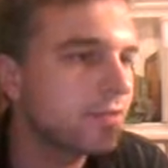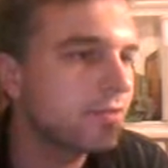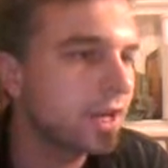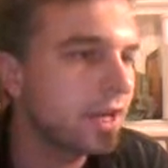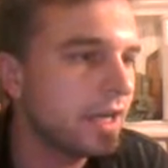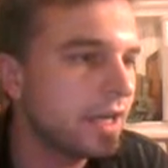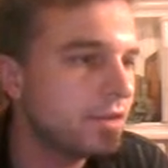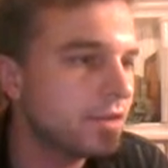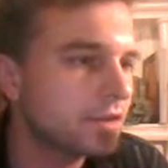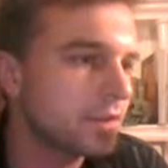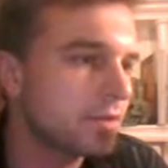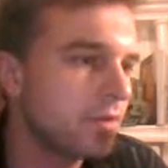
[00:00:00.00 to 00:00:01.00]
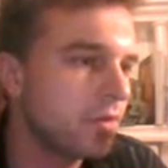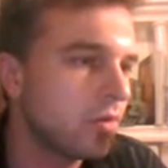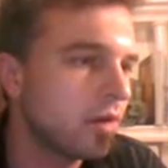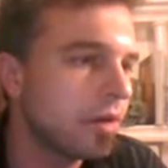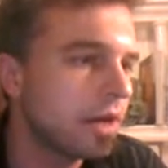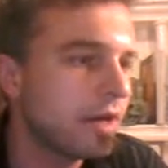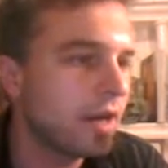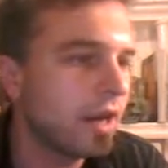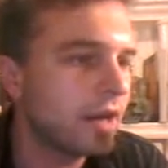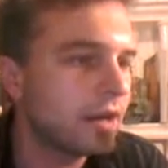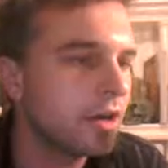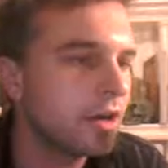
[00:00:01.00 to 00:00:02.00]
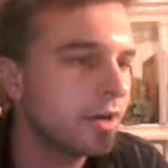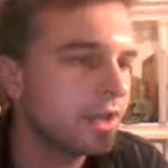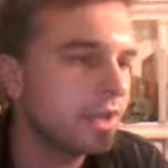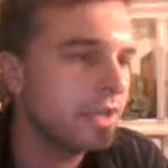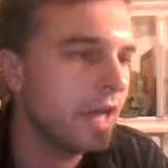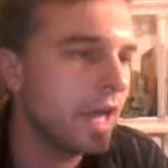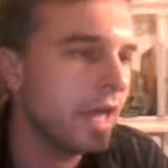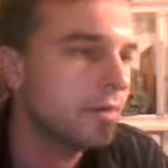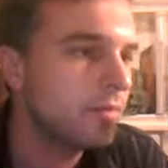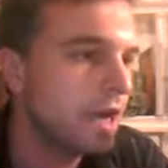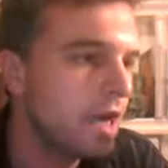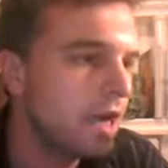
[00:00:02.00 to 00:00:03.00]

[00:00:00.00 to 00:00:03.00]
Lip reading: financial support and not go into debt.